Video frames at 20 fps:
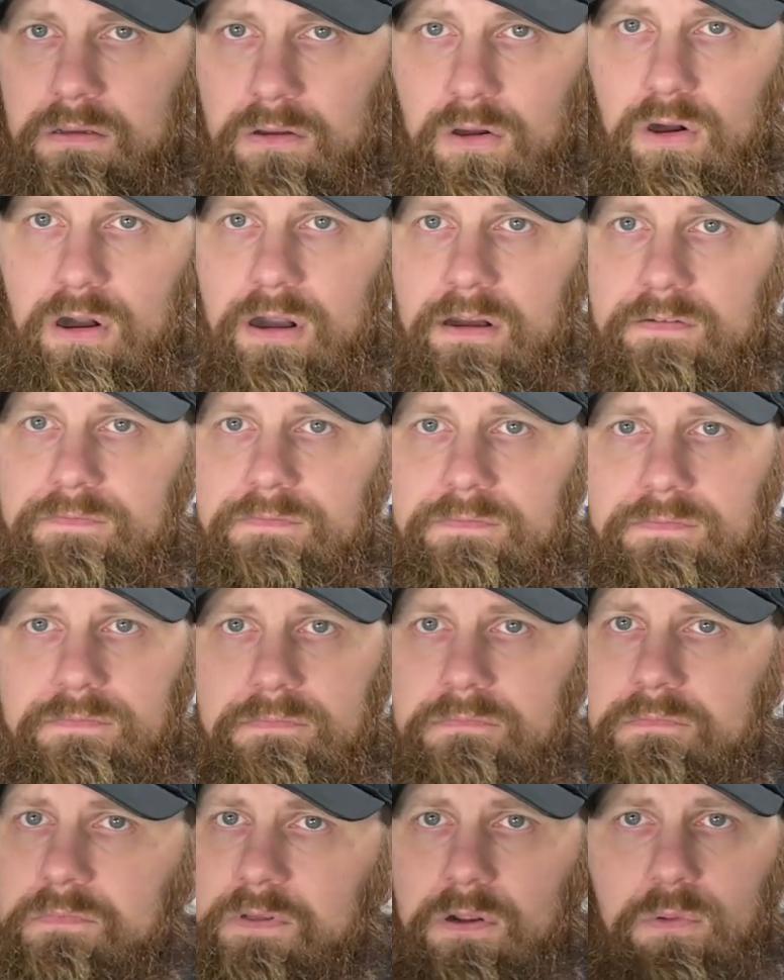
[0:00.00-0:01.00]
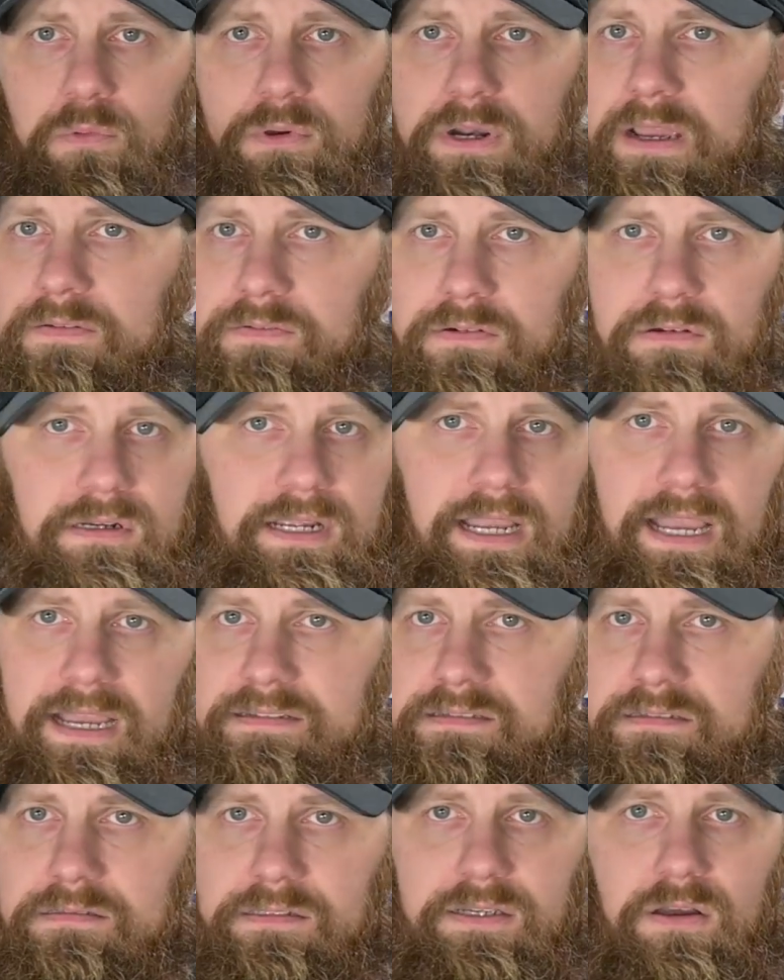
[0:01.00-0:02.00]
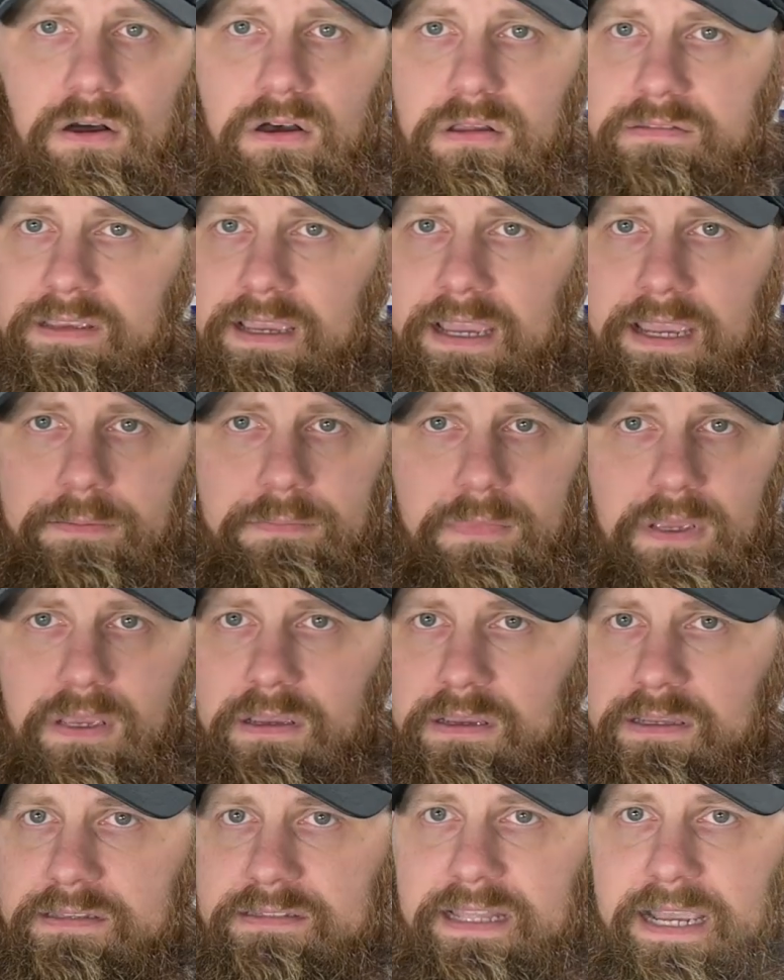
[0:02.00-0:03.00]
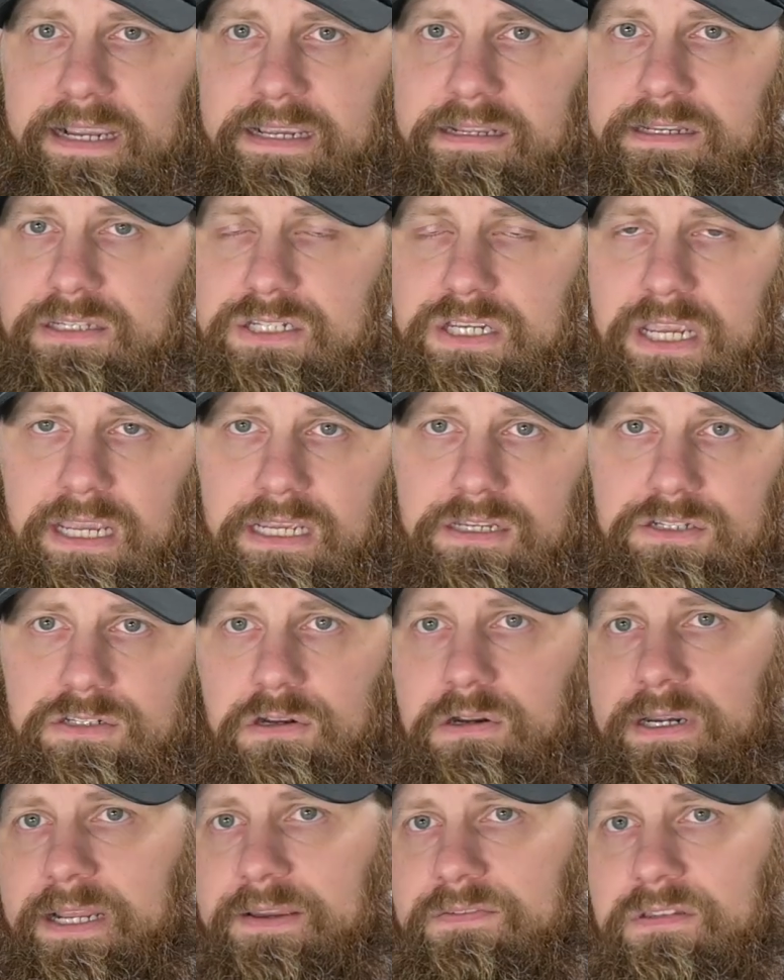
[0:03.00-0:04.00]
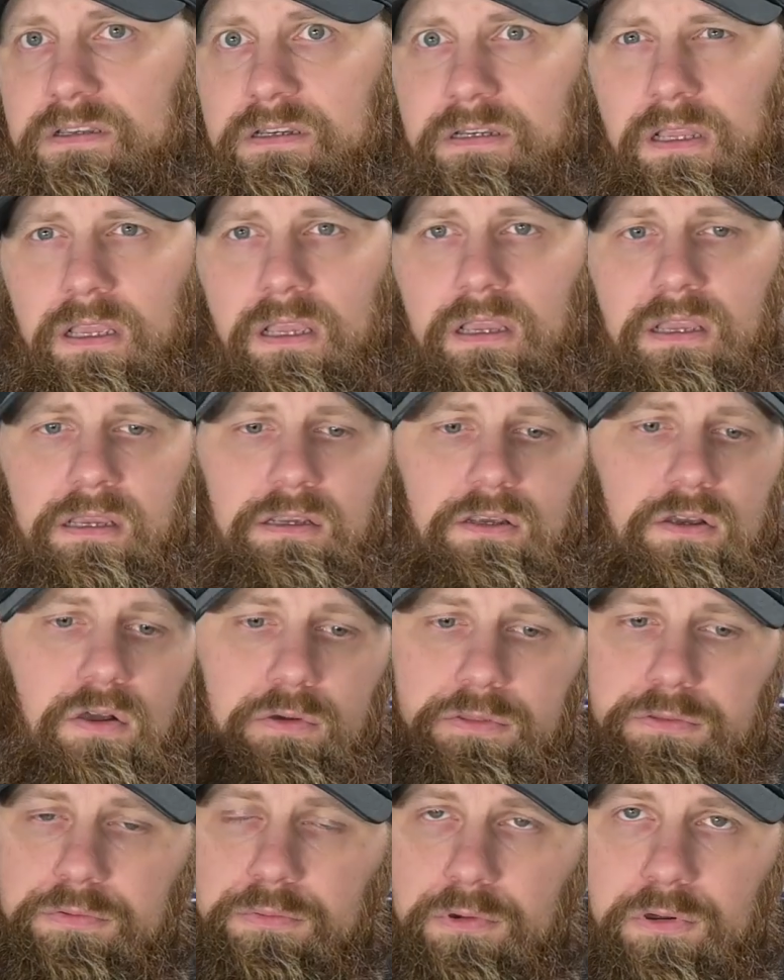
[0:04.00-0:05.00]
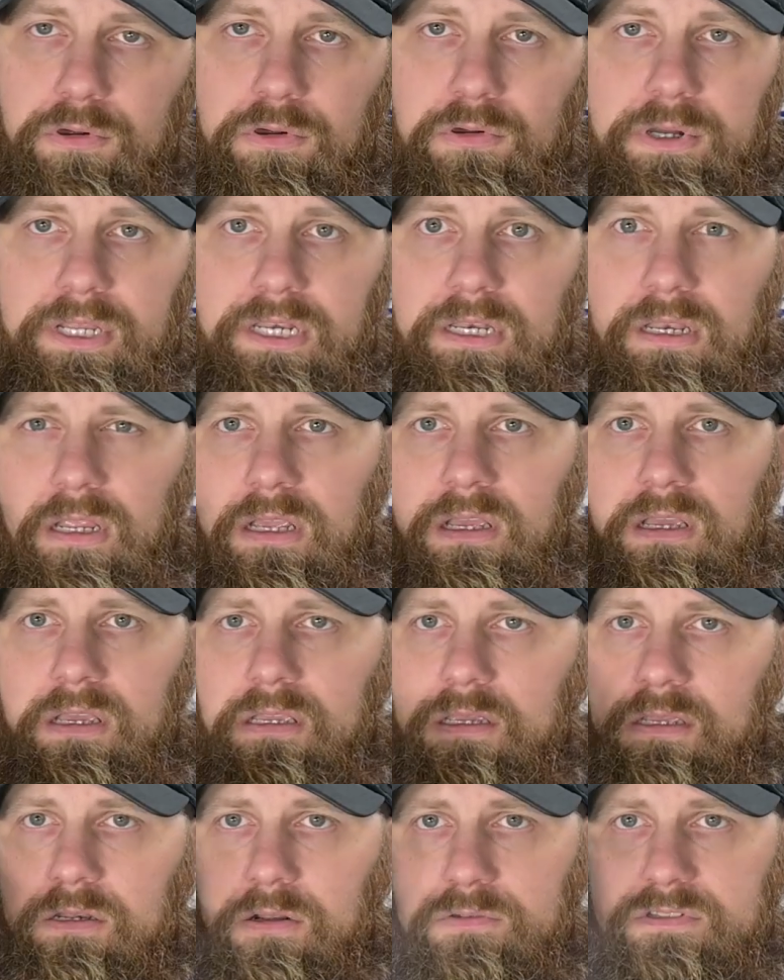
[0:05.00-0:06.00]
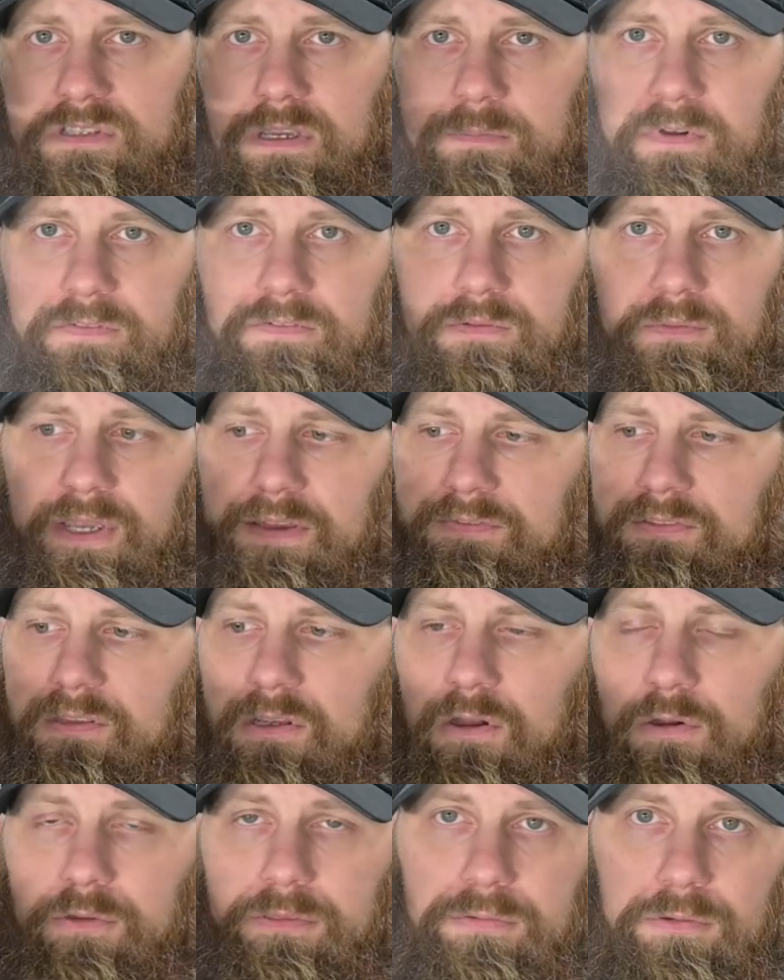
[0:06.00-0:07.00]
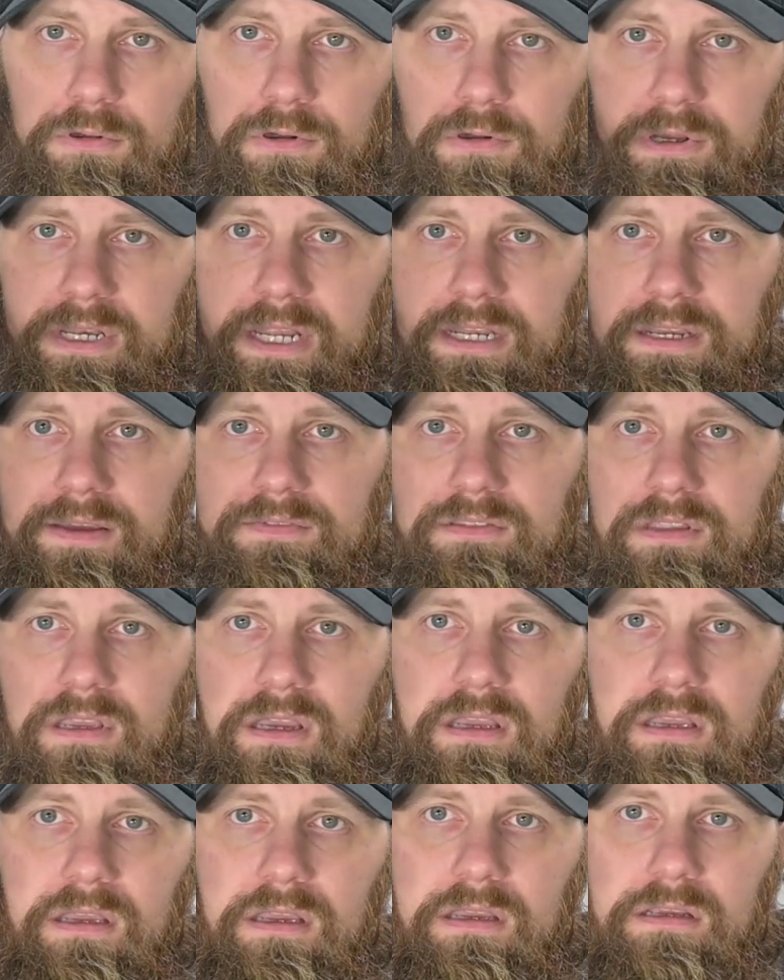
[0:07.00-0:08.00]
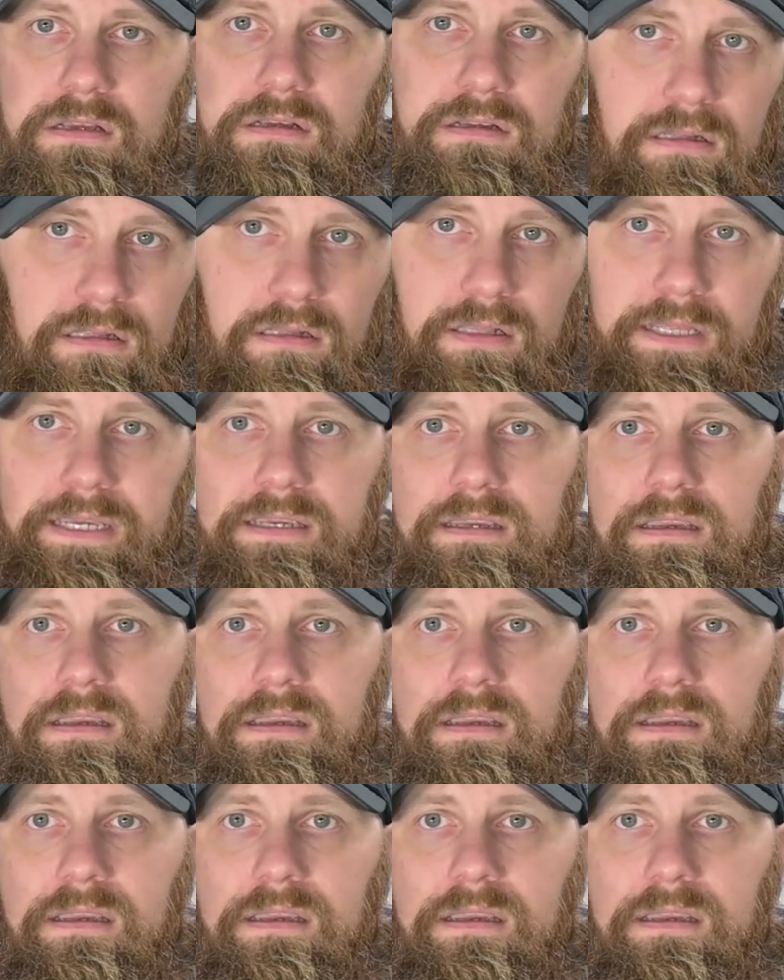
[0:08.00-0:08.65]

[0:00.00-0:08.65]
Off, you know, whatever, constantly, all the time. It's not going to change. You don't have to go through, and you know, some of them you have to go through and then you have to click,